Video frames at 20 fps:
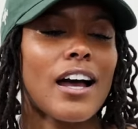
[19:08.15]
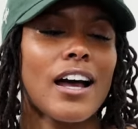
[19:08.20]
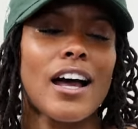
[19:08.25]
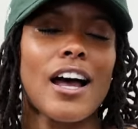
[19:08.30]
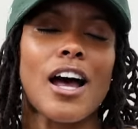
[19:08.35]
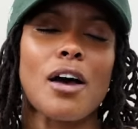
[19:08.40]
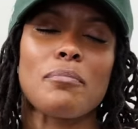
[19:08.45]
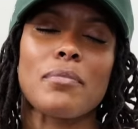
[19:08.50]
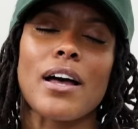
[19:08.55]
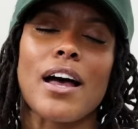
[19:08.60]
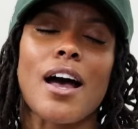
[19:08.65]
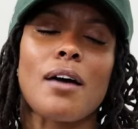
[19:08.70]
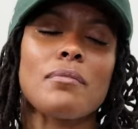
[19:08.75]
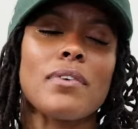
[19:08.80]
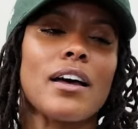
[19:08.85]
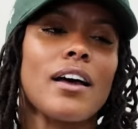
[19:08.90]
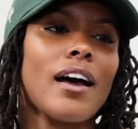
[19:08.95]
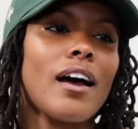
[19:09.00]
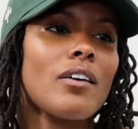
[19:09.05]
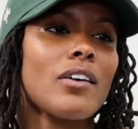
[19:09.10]
I'm a, I'm
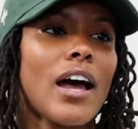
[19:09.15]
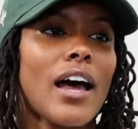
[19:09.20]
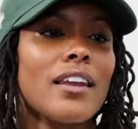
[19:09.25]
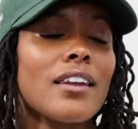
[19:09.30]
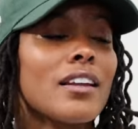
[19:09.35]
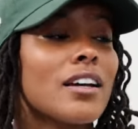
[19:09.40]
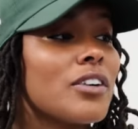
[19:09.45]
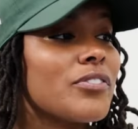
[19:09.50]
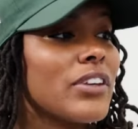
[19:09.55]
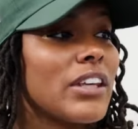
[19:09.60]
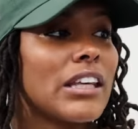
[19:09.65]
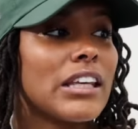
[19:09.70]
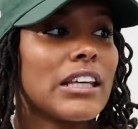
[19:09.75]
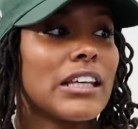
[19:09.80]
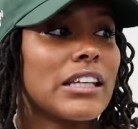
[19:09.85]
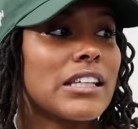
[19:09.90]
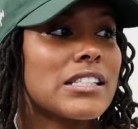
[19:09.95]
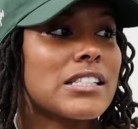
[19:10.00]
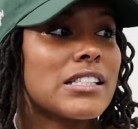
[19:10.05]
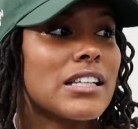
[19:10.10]
a, I, I love
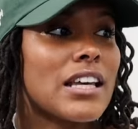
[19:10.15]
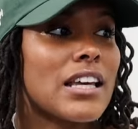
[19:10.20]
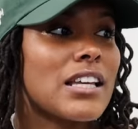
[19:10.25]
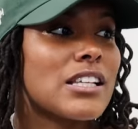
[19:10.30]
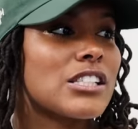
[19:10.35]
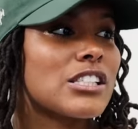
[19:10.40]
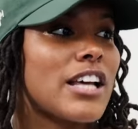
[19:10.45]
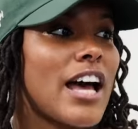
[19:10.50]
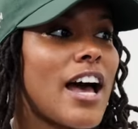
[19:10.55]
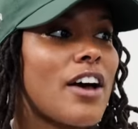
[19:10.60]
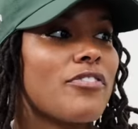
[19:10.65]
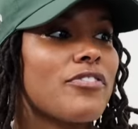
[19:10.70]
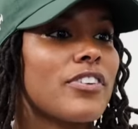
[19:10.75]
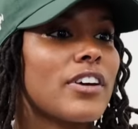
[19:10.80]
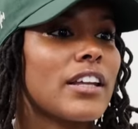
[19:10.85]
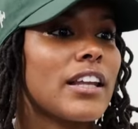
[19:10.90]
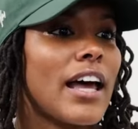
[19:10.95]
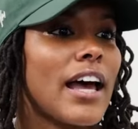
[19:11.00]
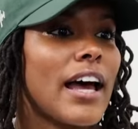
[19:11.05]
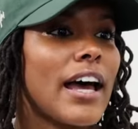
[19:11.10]
kids. Mm-hmm. And so I
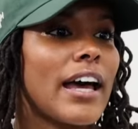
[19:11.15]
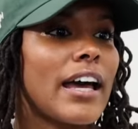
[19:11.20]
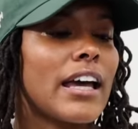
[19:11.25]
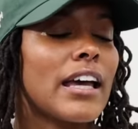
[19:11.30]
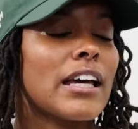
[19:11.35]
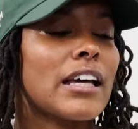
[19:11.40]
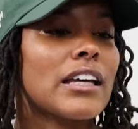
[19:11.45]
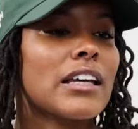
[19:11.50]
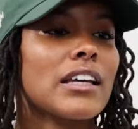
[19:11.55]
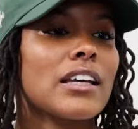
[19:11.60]
feel like